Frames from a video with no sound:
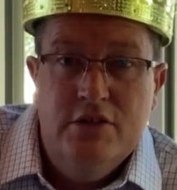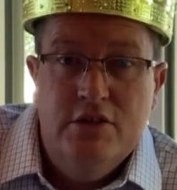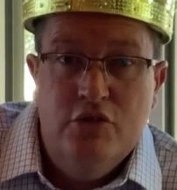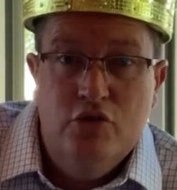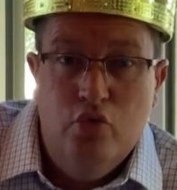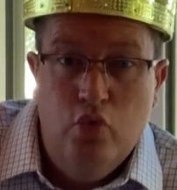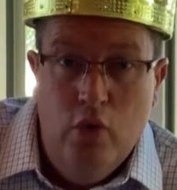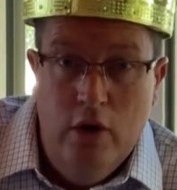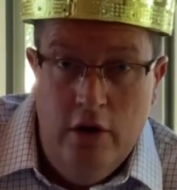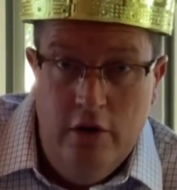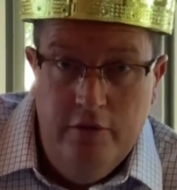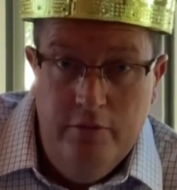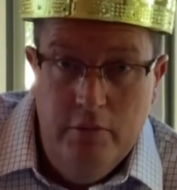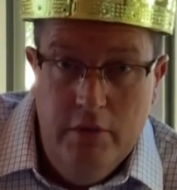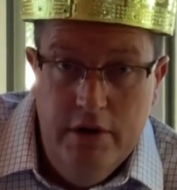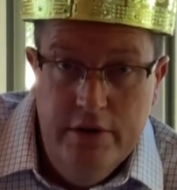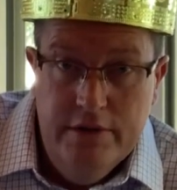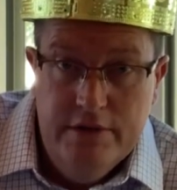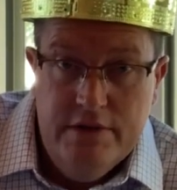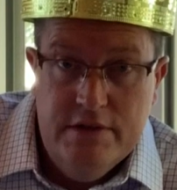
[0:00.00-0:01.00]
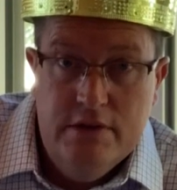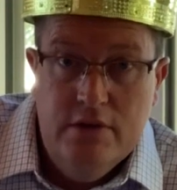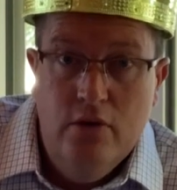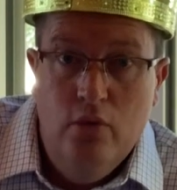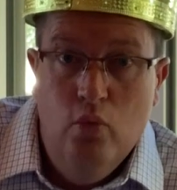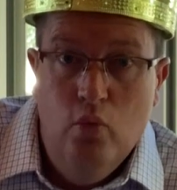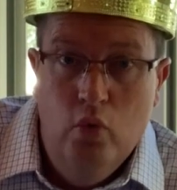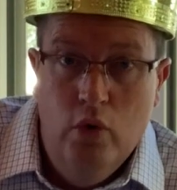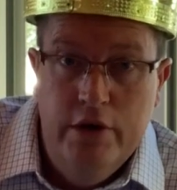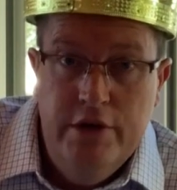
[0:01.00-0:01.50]
12 months,
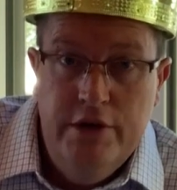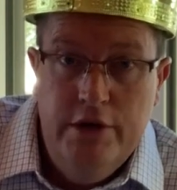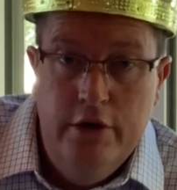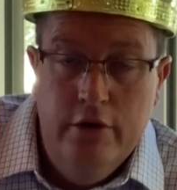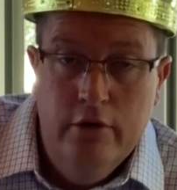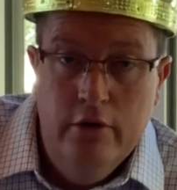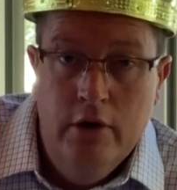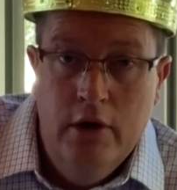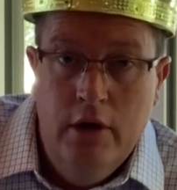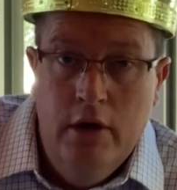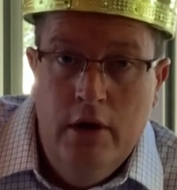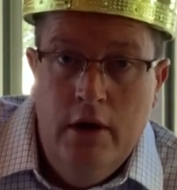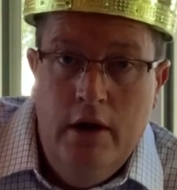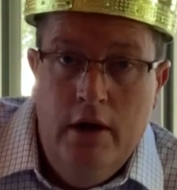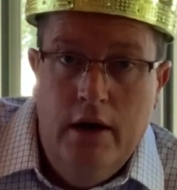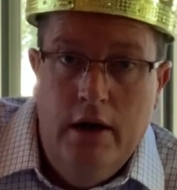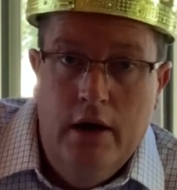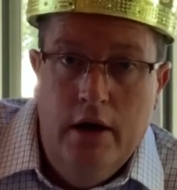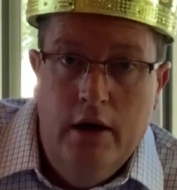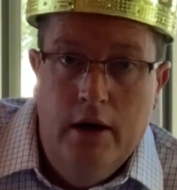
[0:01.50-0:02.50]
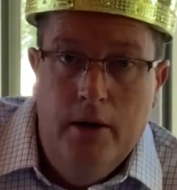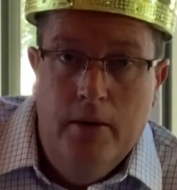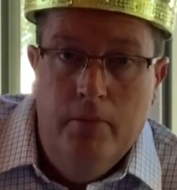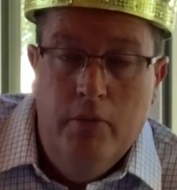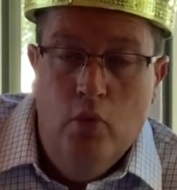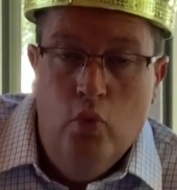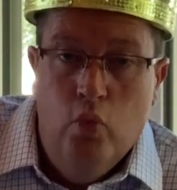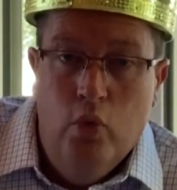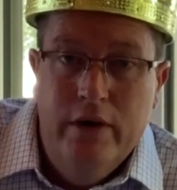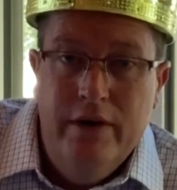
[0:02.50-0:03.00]
1 year?
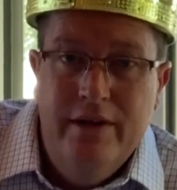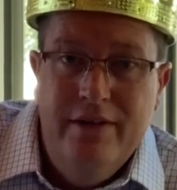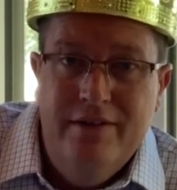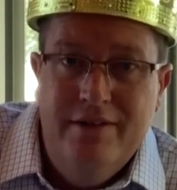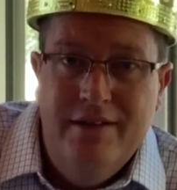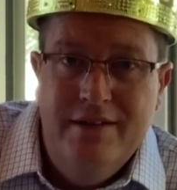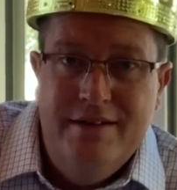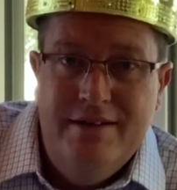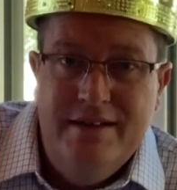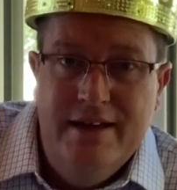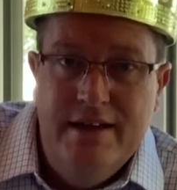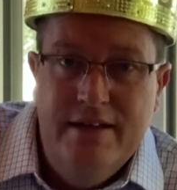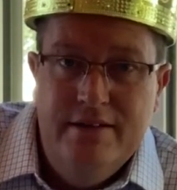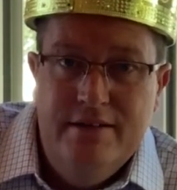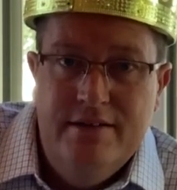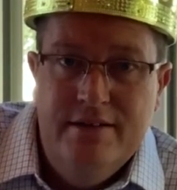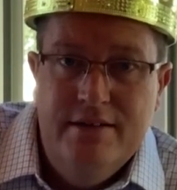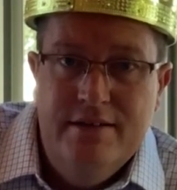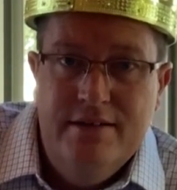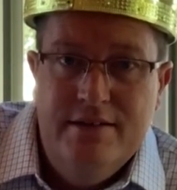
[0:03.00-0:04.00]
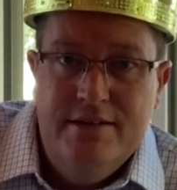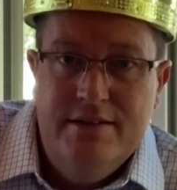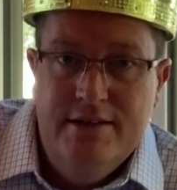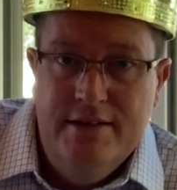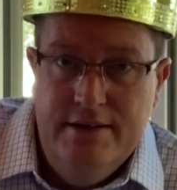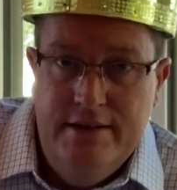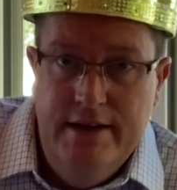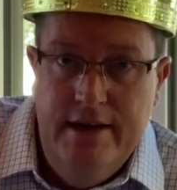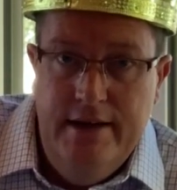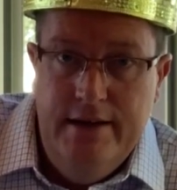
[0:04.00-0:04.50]
What is the date
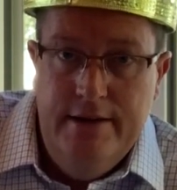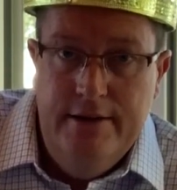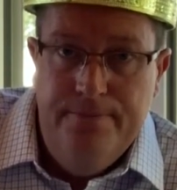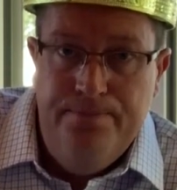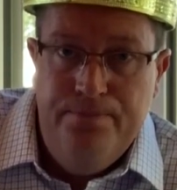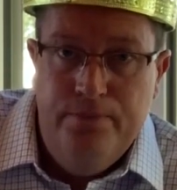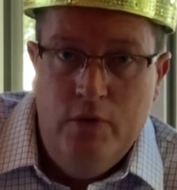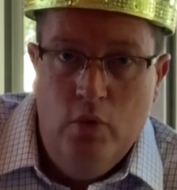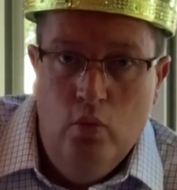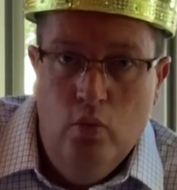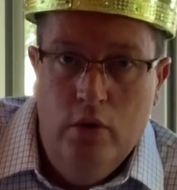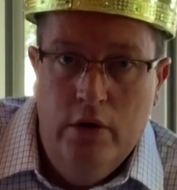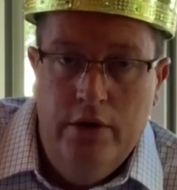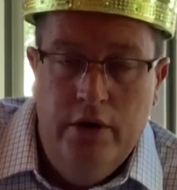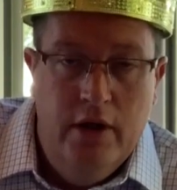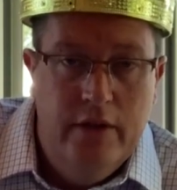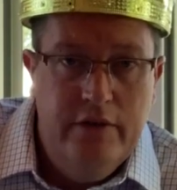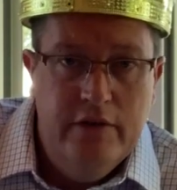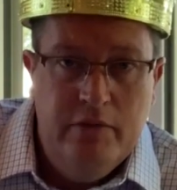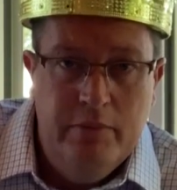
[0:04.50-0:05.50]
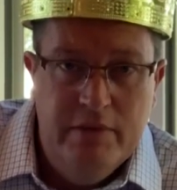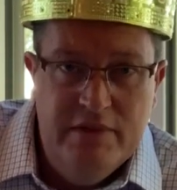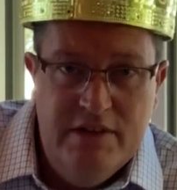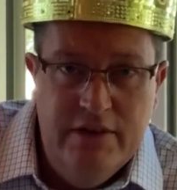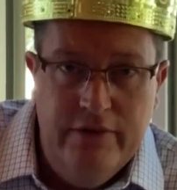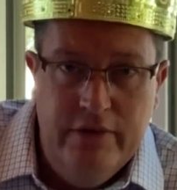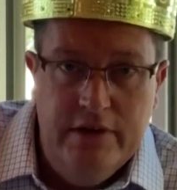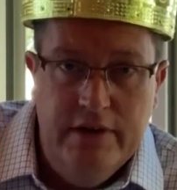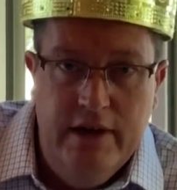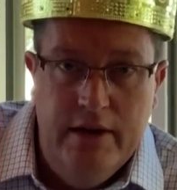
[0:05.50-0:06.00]
today? Not the
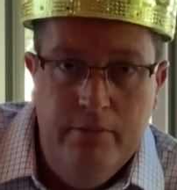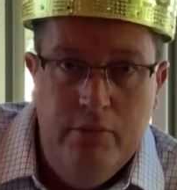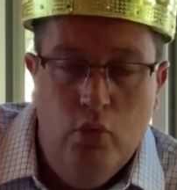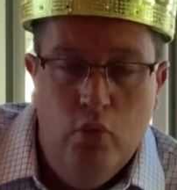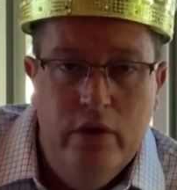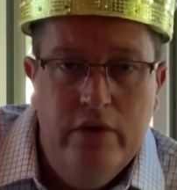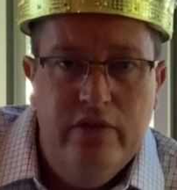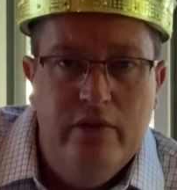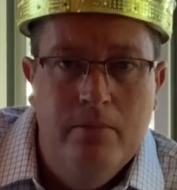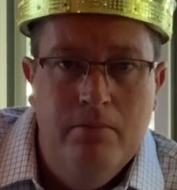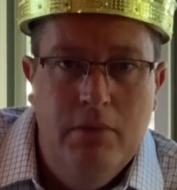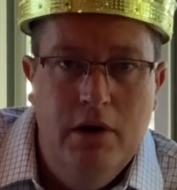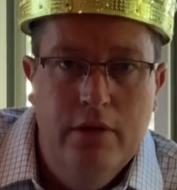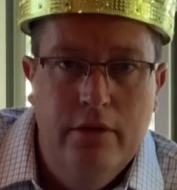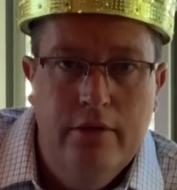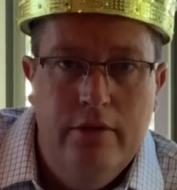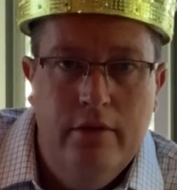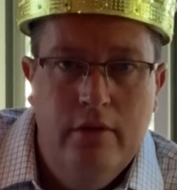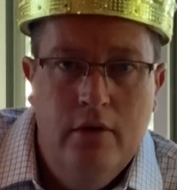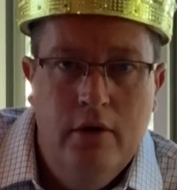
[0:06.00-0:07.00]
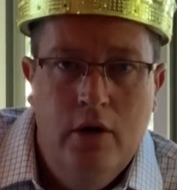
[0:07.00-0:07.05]
specific date, but what is the month?